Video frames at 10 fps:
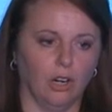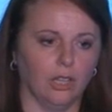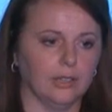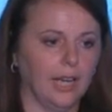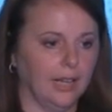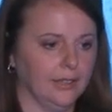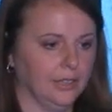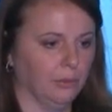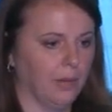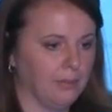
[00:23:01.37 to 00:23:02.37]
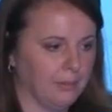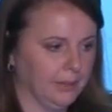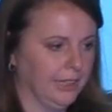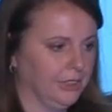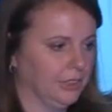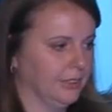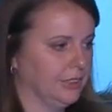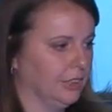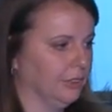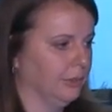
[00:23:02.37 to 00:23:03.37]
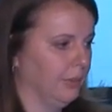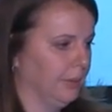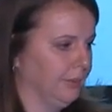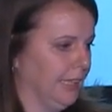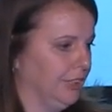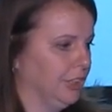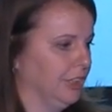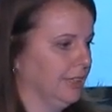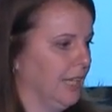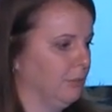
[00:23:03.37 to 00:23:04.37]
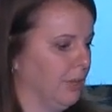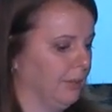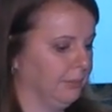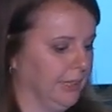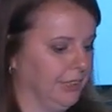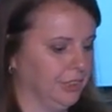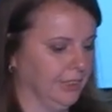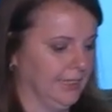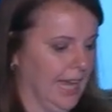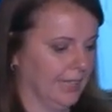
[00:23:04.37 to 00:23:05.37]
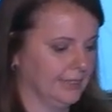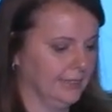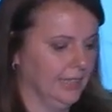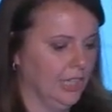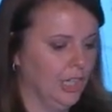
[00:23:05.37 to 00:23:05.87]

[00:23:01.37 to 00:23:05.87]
are web applications, securing web application, and web application attacks.